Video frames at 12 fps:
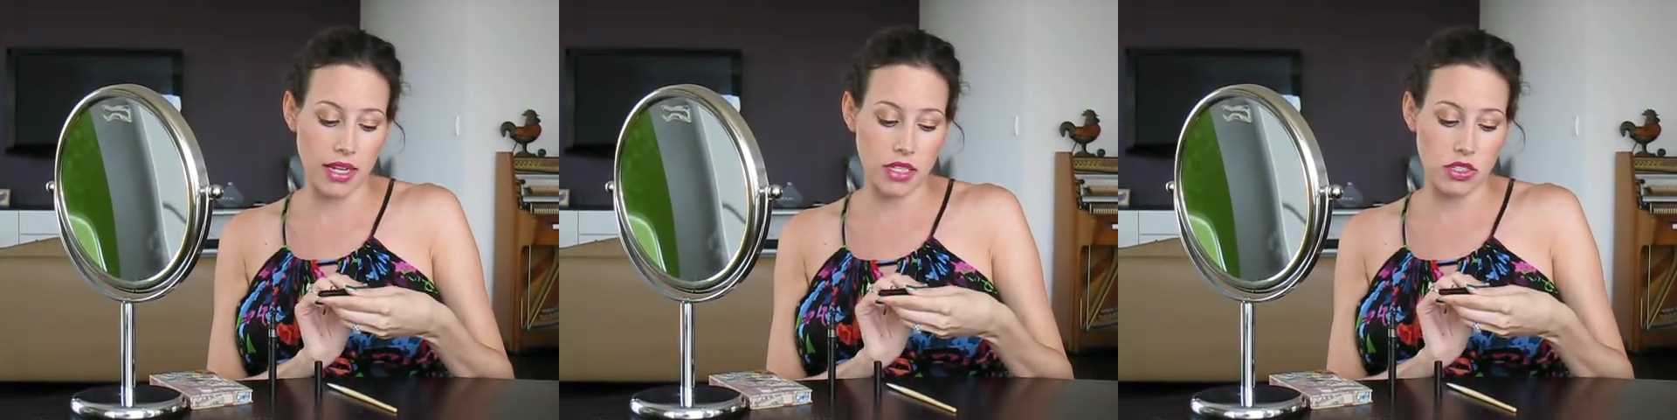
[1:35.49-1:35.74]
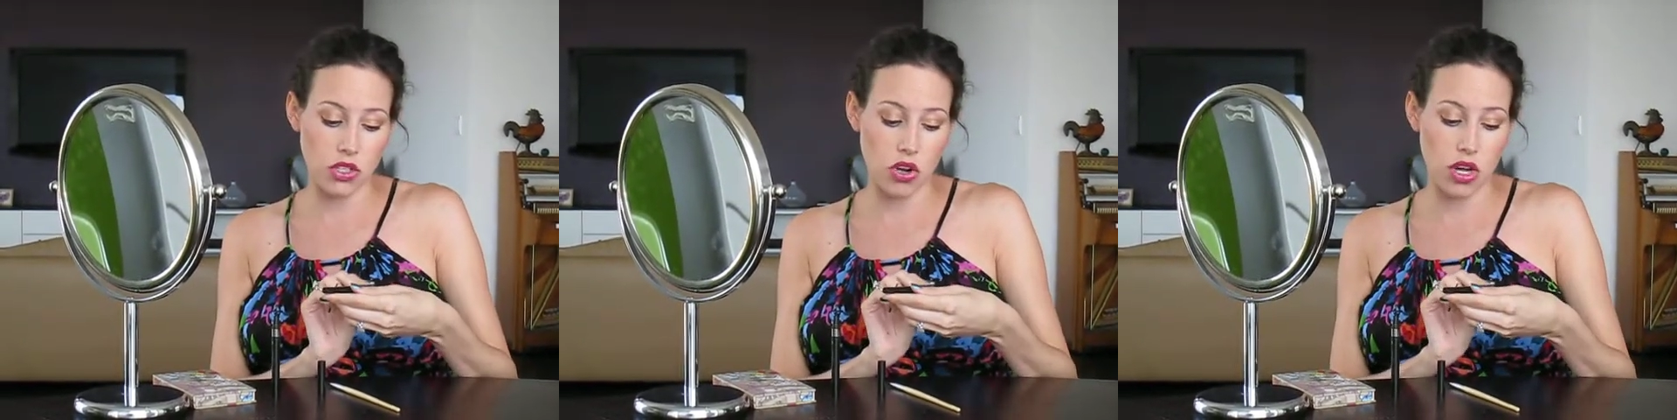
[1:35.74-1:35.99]

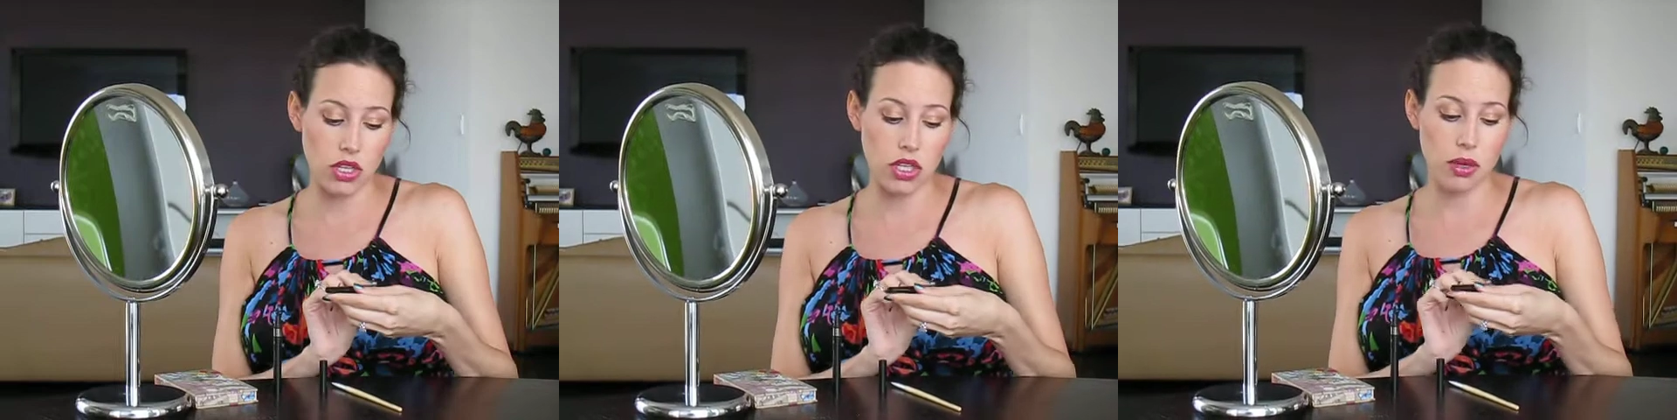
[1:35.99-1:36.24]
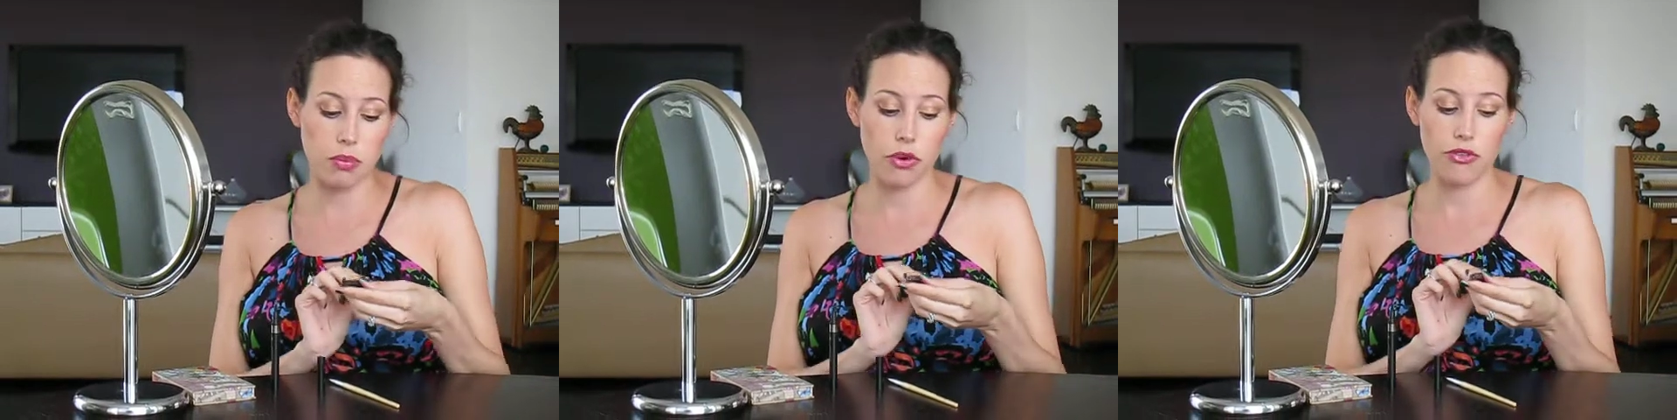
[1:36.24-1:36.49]
It's called
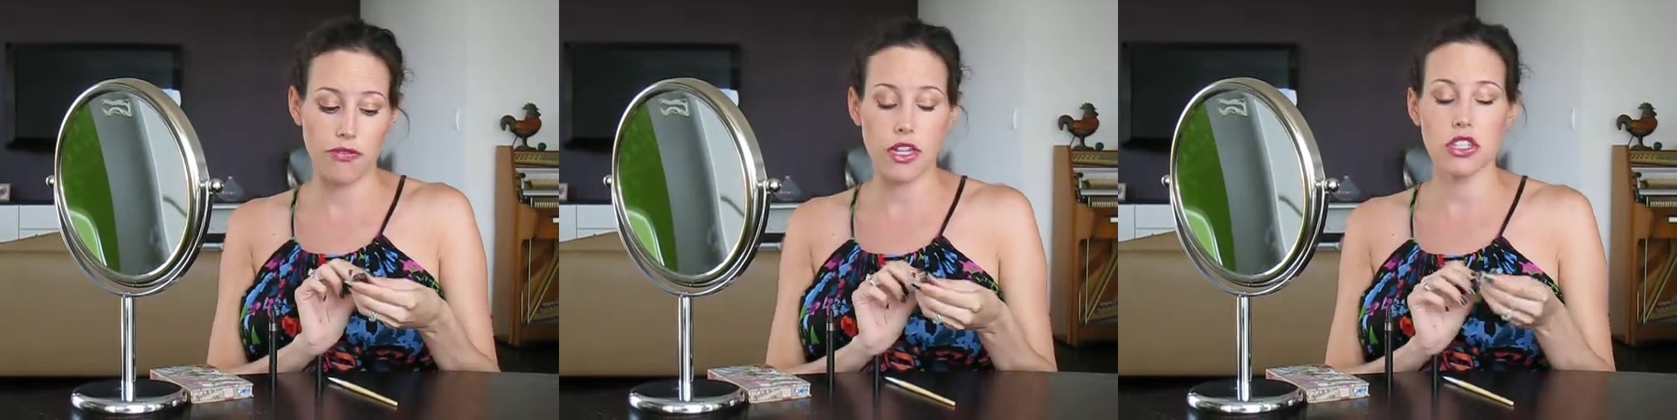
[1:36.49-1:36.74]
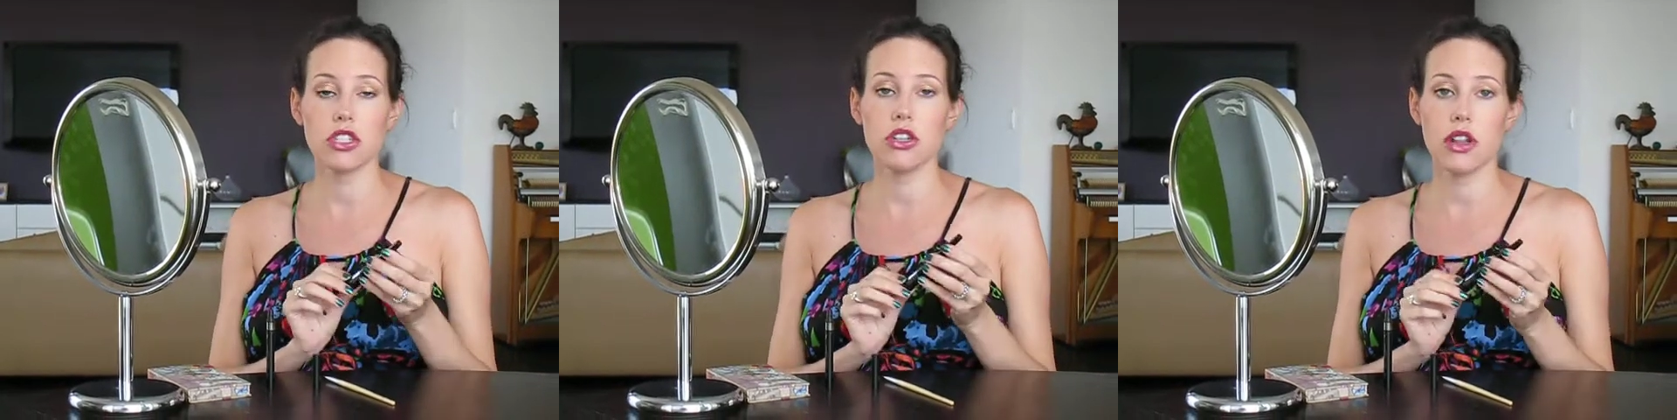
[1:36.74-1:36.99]
the
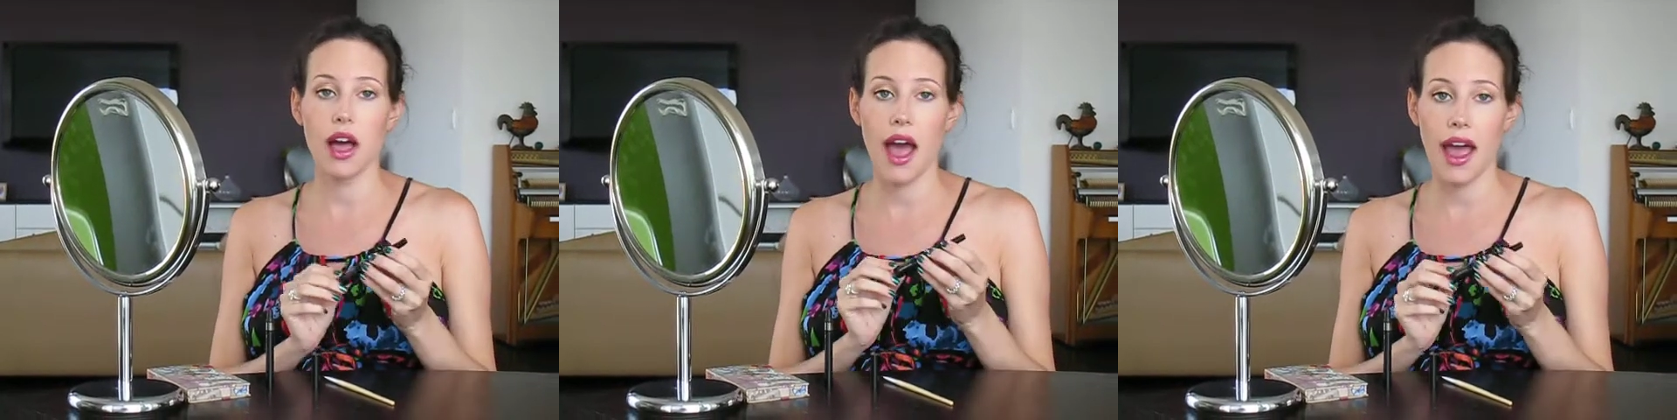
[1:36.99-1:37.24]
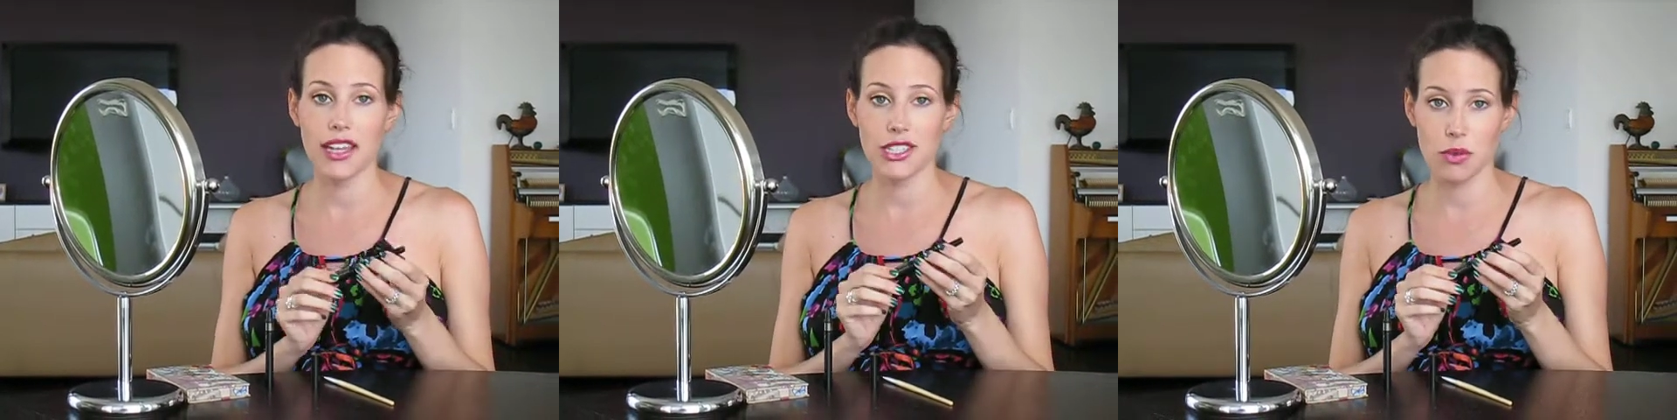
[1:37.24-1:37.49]
Professional
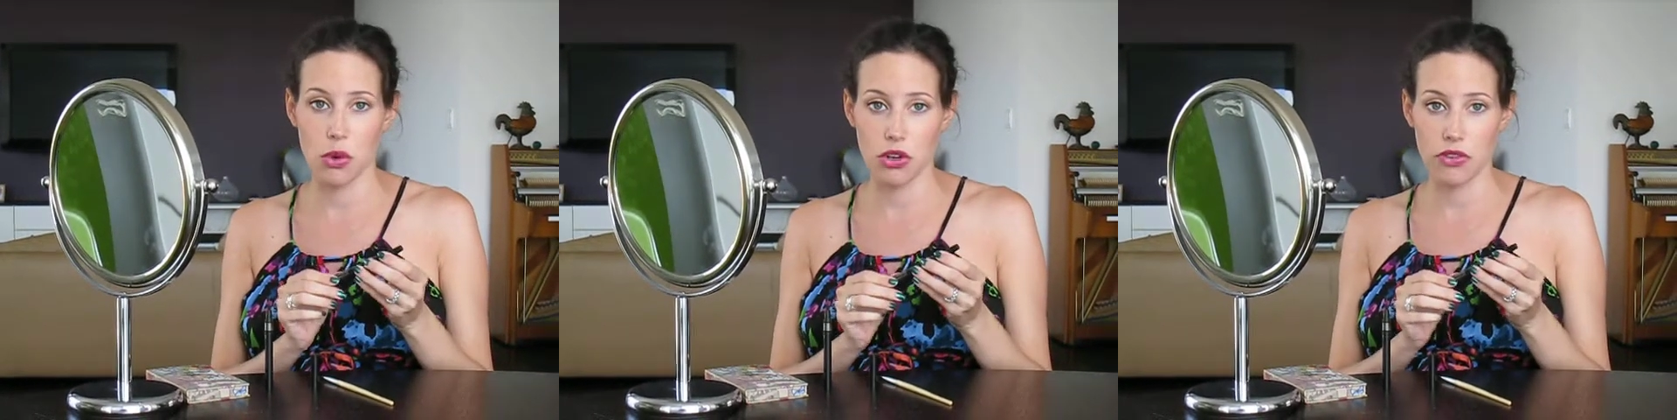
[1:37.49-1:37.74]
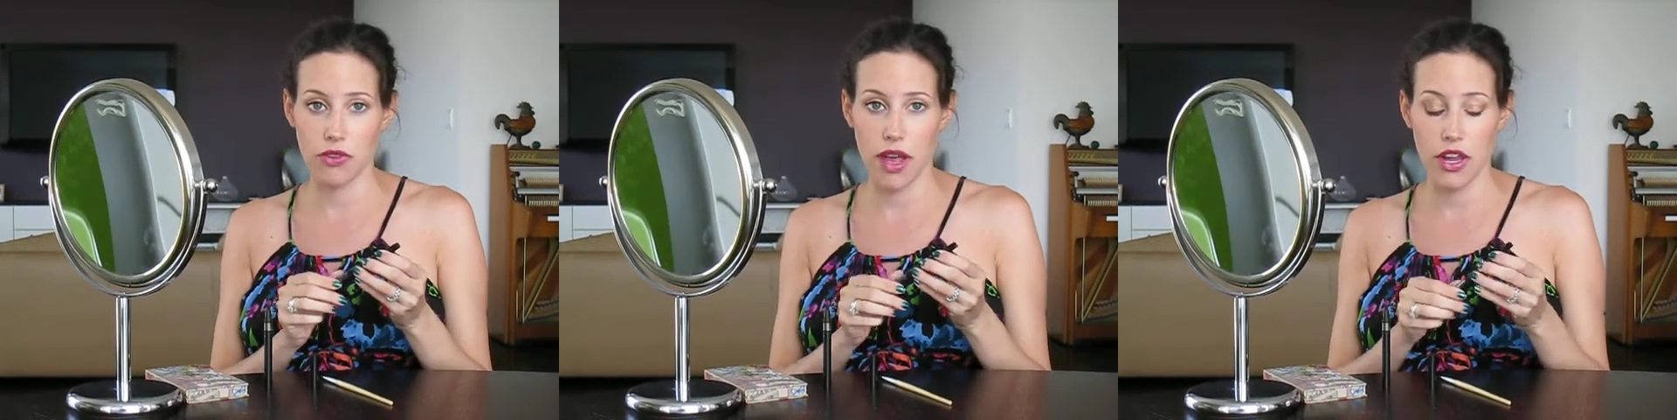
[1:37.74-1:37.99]
Eye
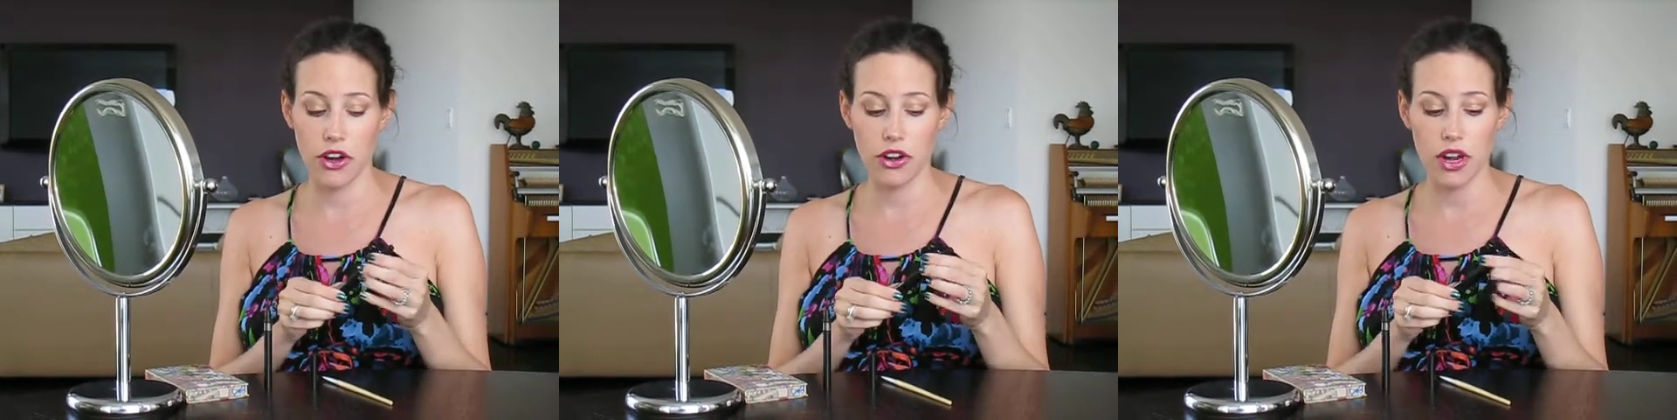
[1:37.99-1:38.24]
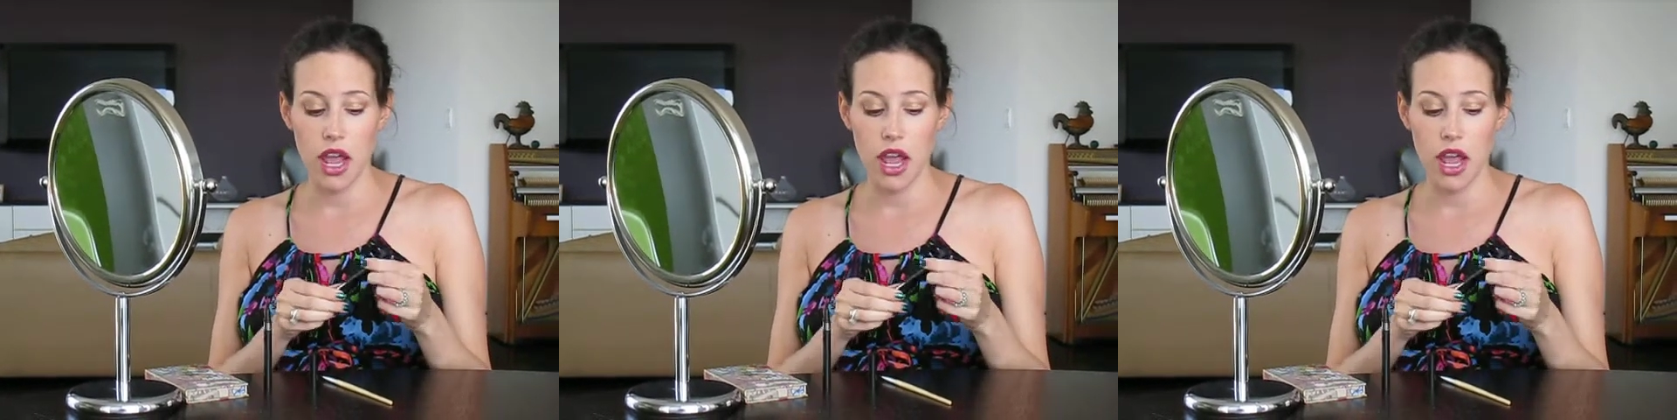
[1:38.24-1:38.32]
Smokifier.